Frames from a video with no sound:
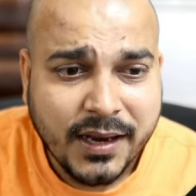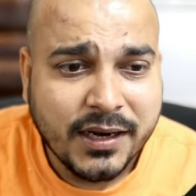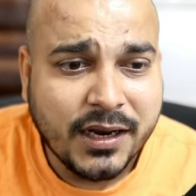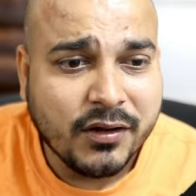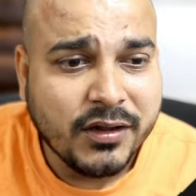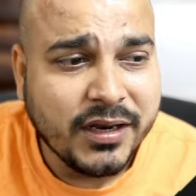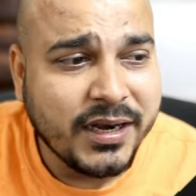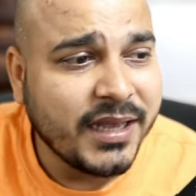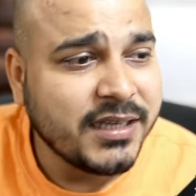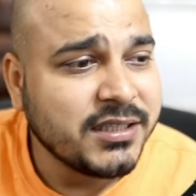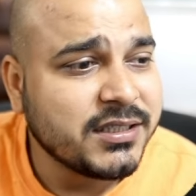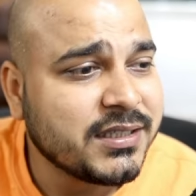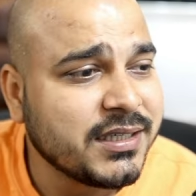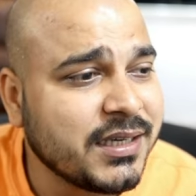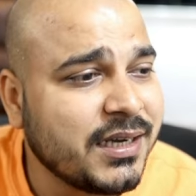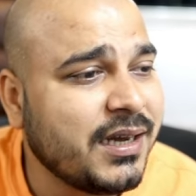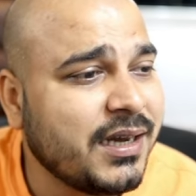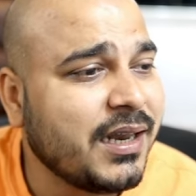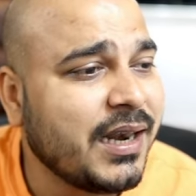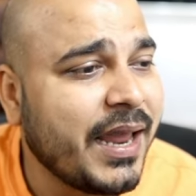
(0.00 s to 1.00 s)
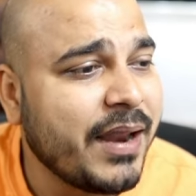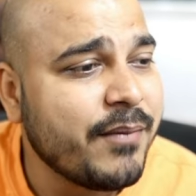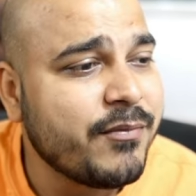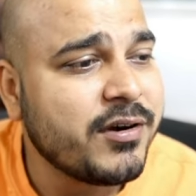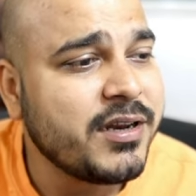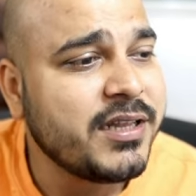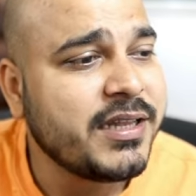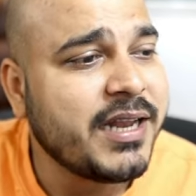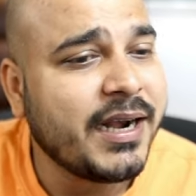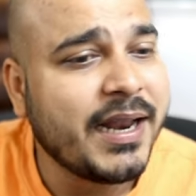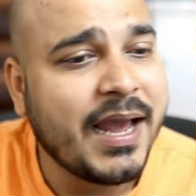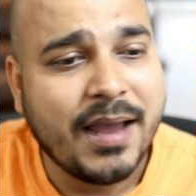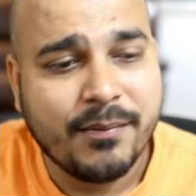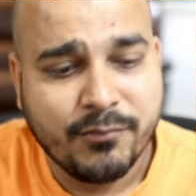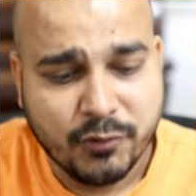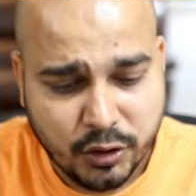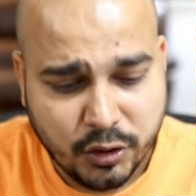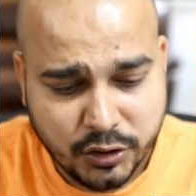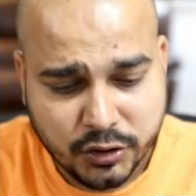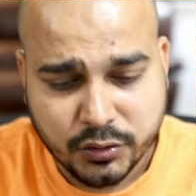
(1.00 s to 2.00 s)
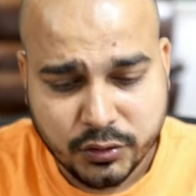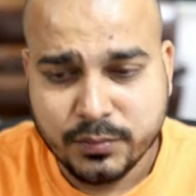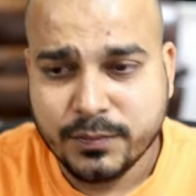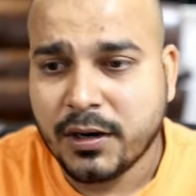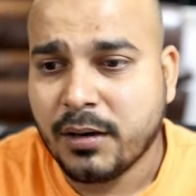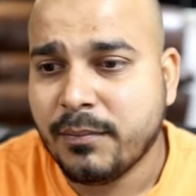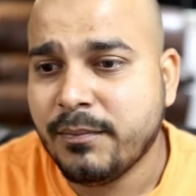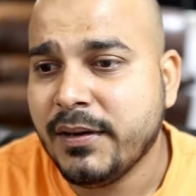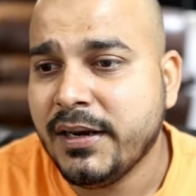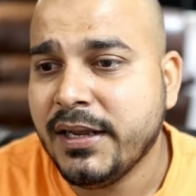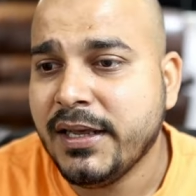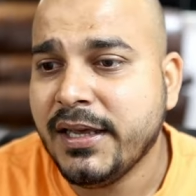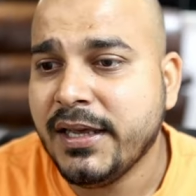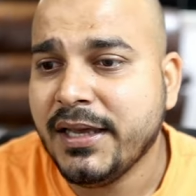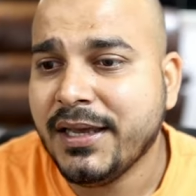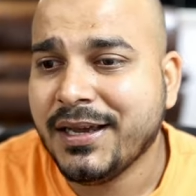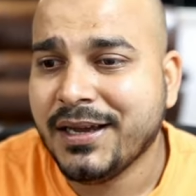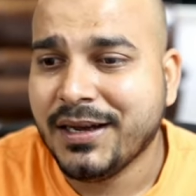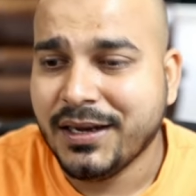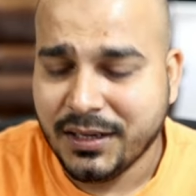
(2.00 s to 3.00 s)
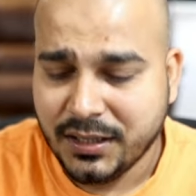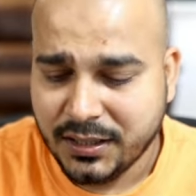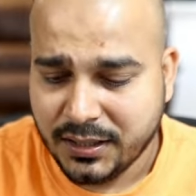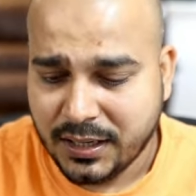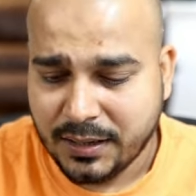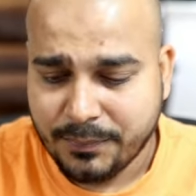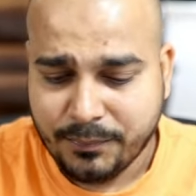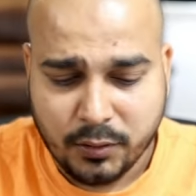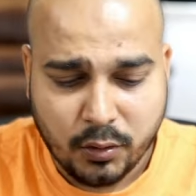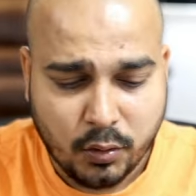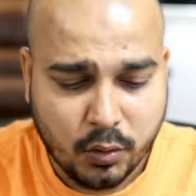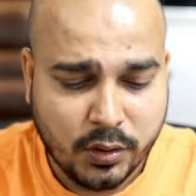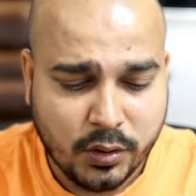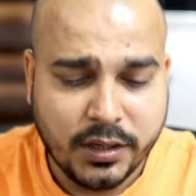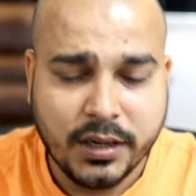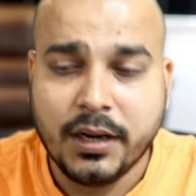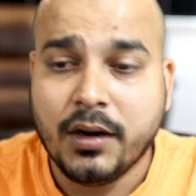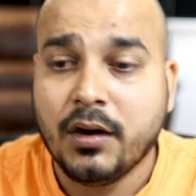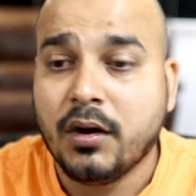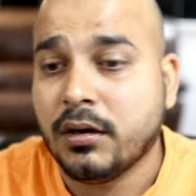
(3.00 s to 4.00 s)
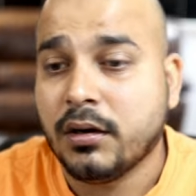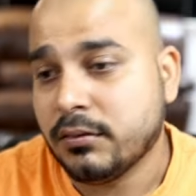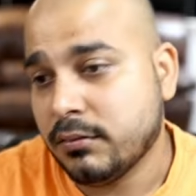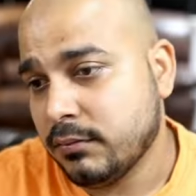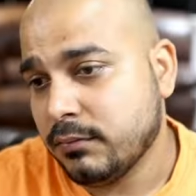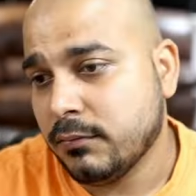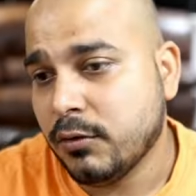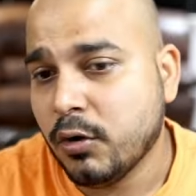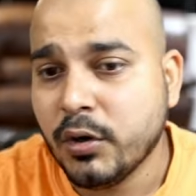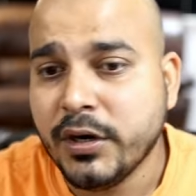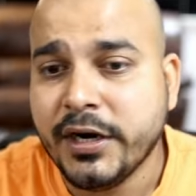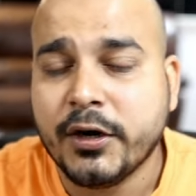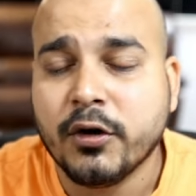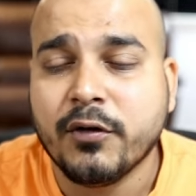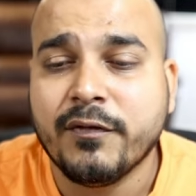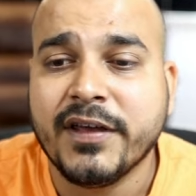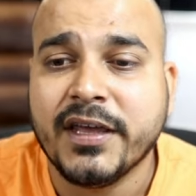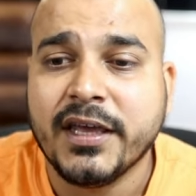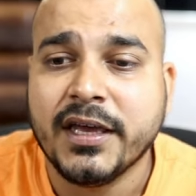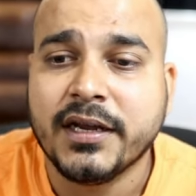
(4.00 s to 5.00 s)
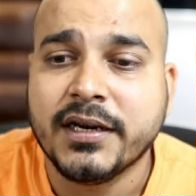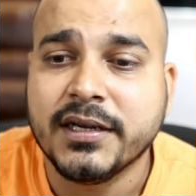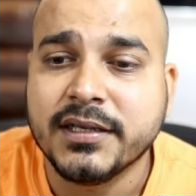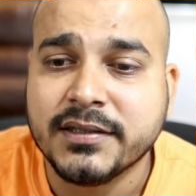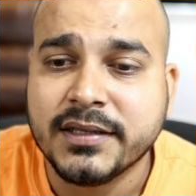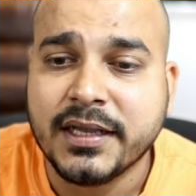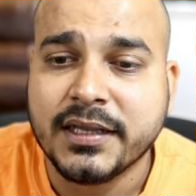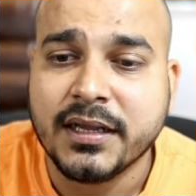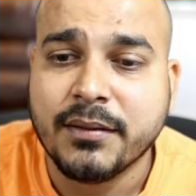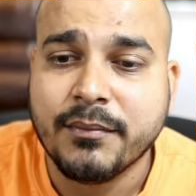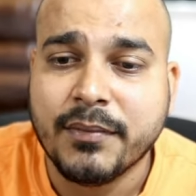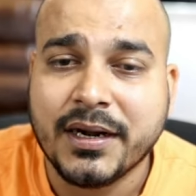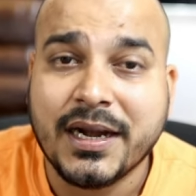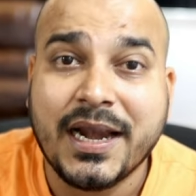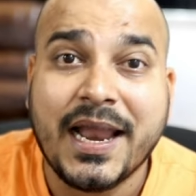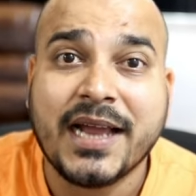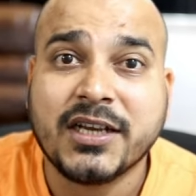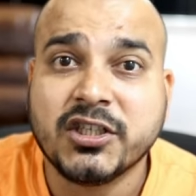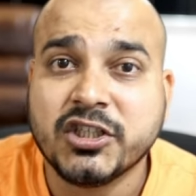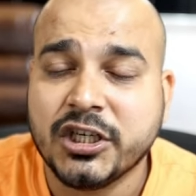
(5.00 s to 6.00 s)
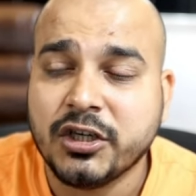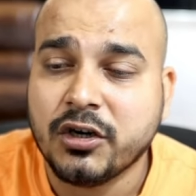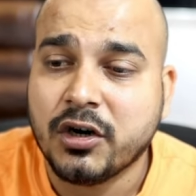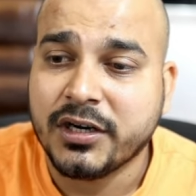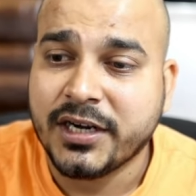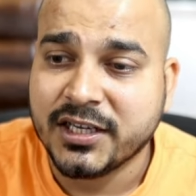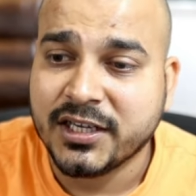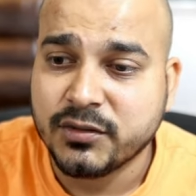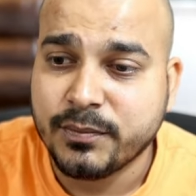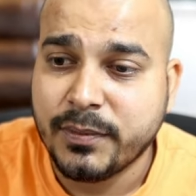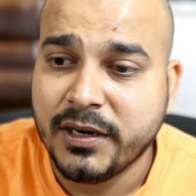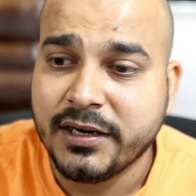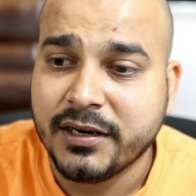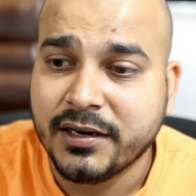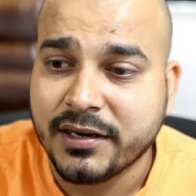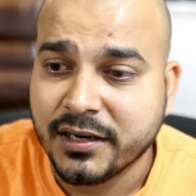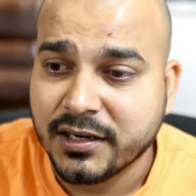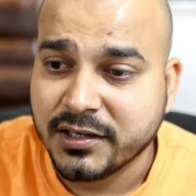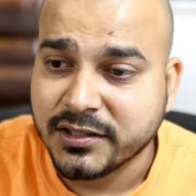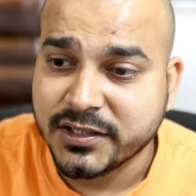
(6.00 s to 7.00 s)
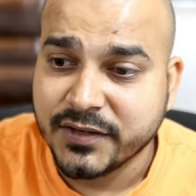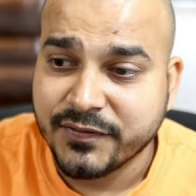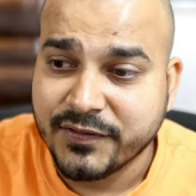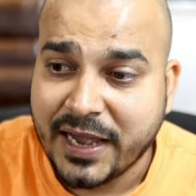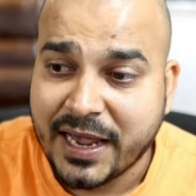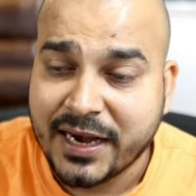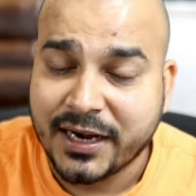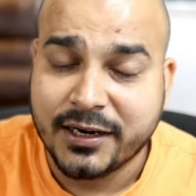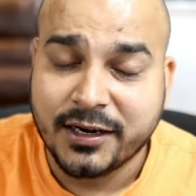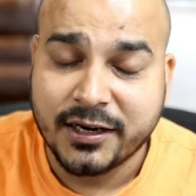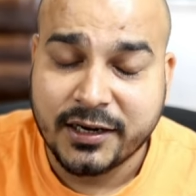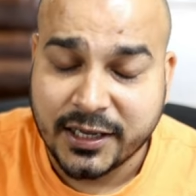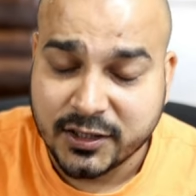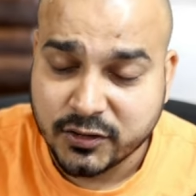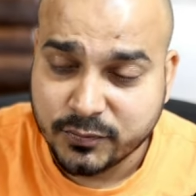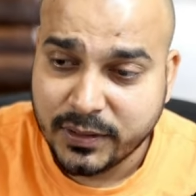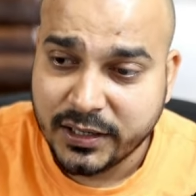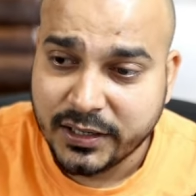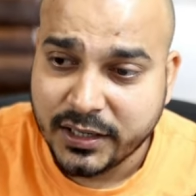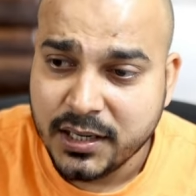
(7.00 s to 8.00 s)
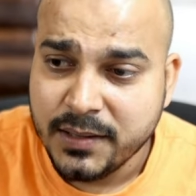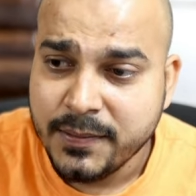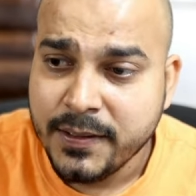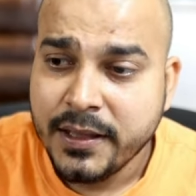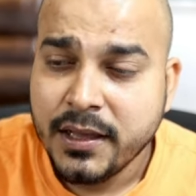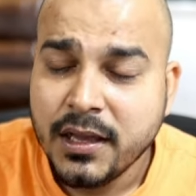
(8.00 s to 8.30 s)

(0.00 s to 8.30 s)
Now the next uh, library that I'm going to probably uh, upload or load it over here is nothing but langchain.textsplitter, recursive character text splitter.